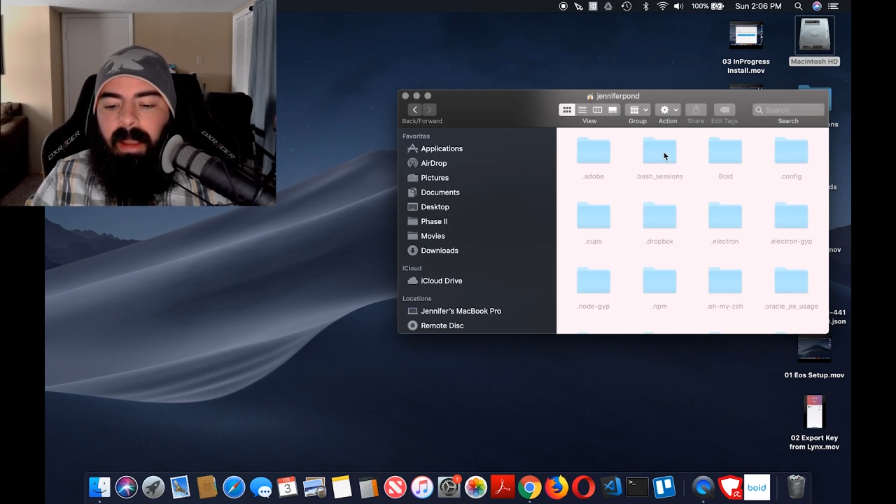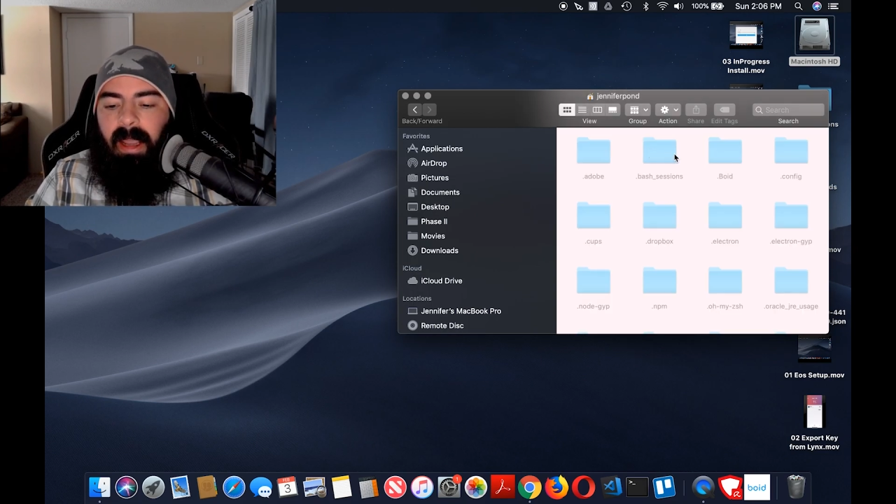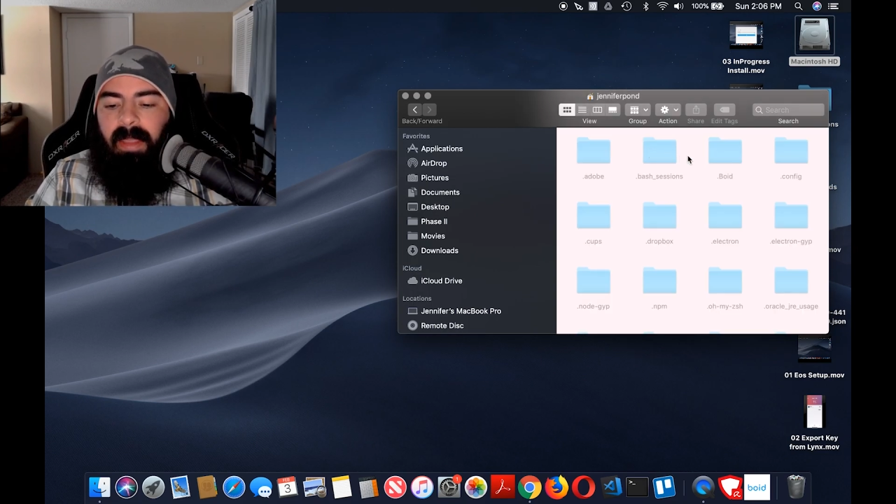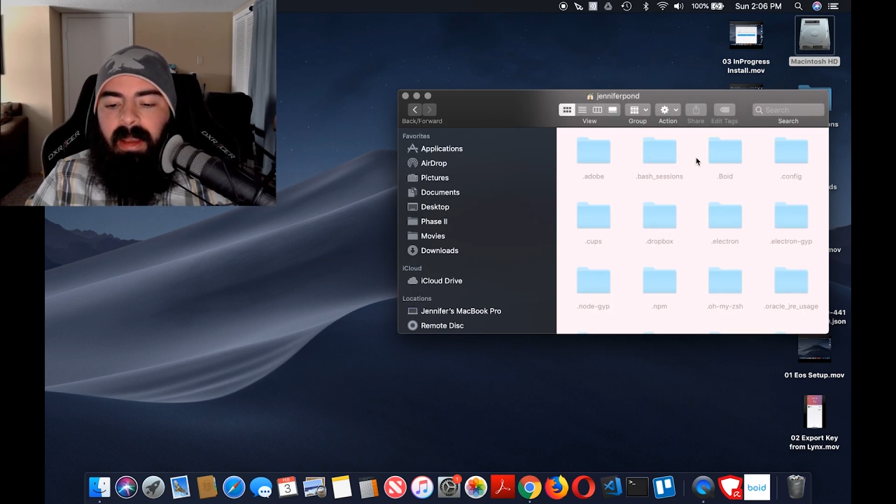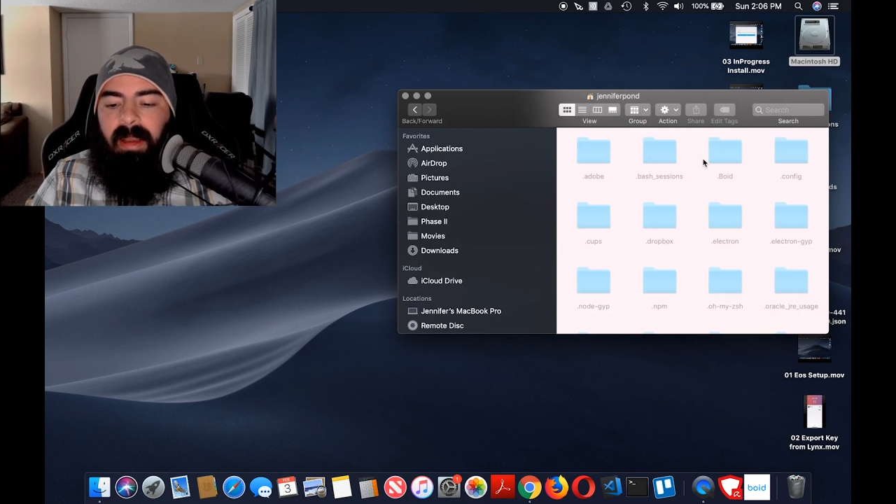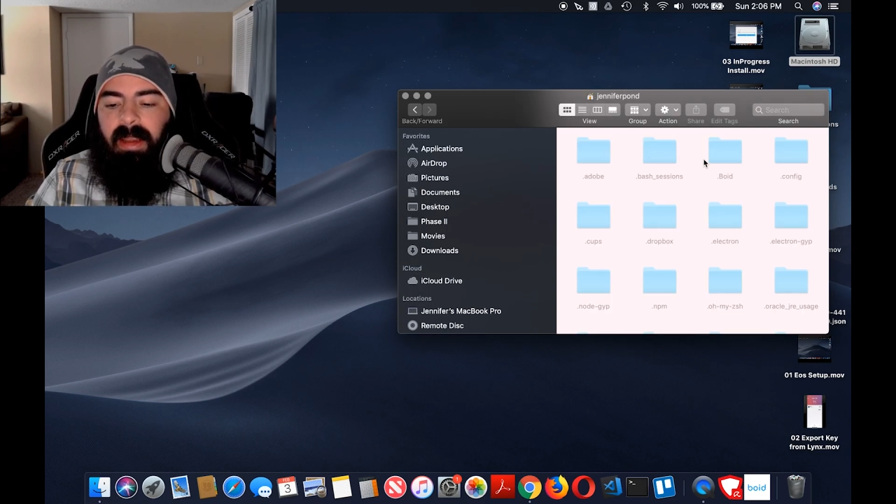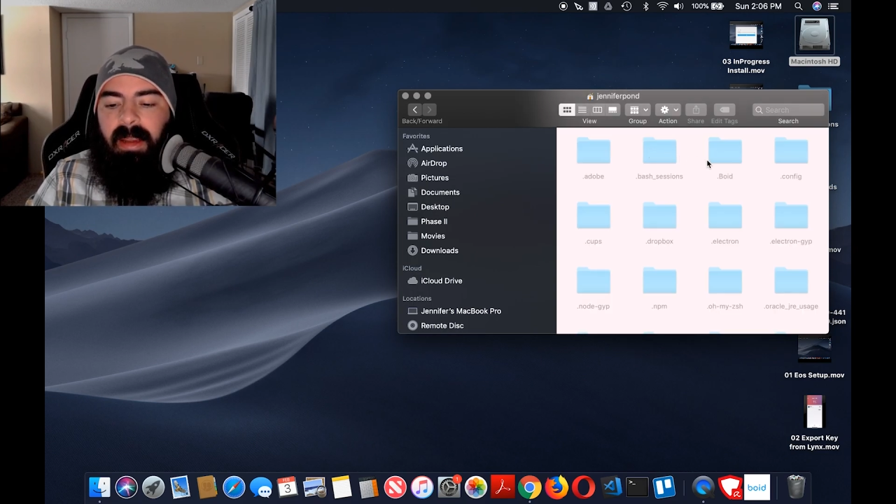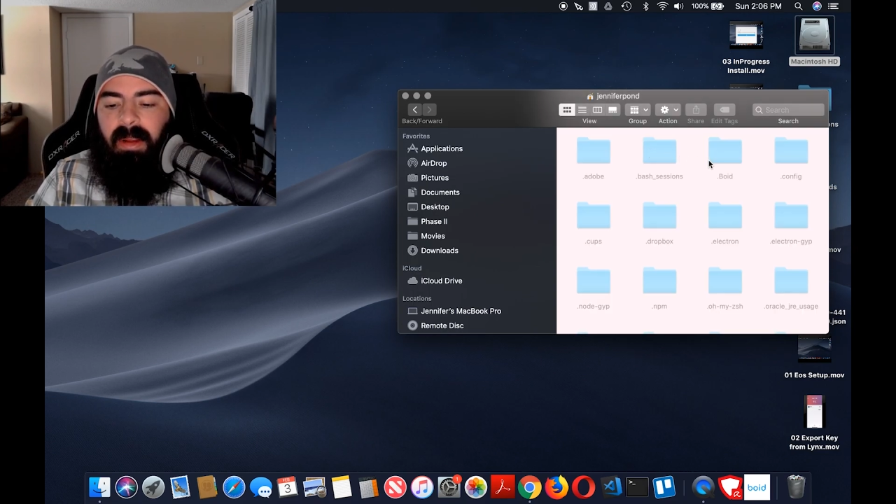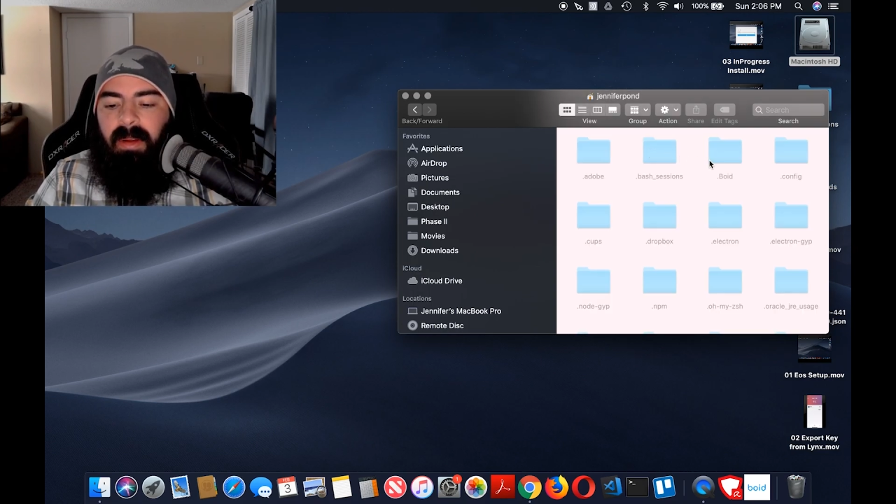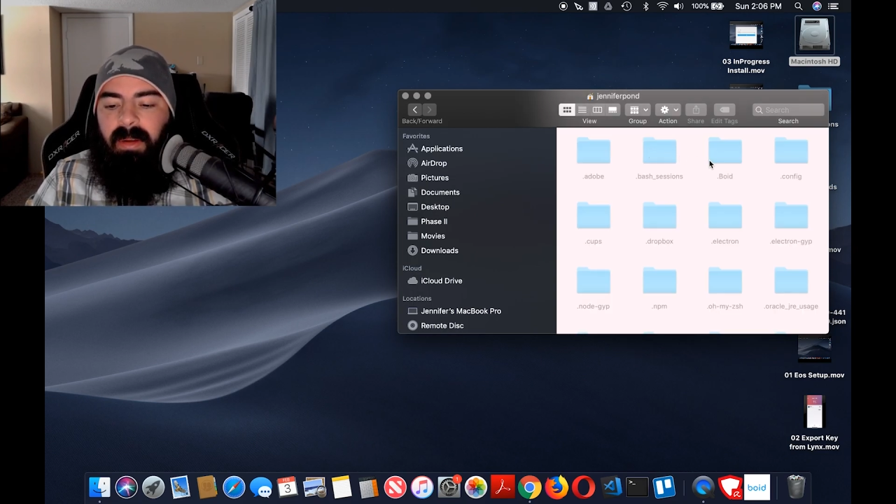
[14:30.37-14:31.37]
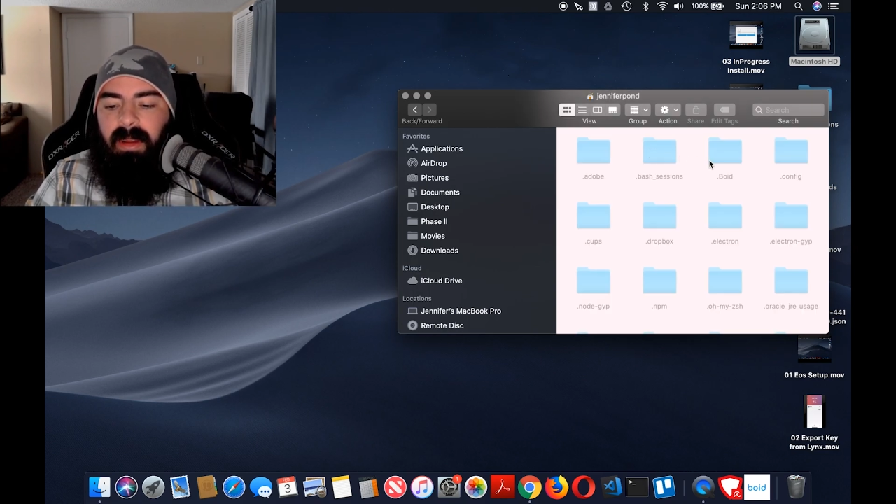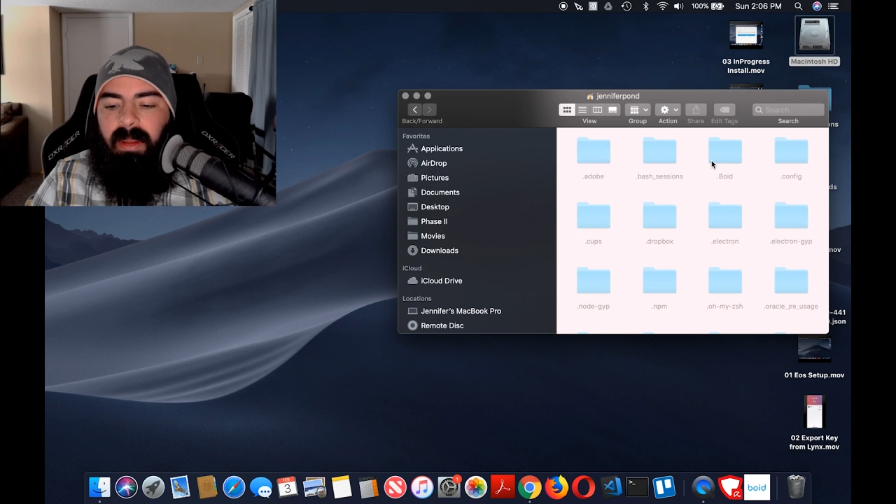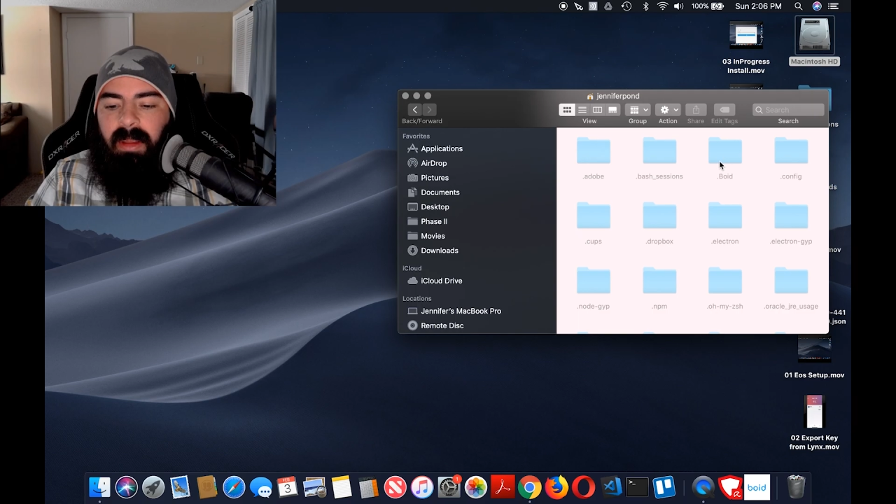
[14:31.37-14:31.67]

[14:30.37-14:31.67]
And then in here,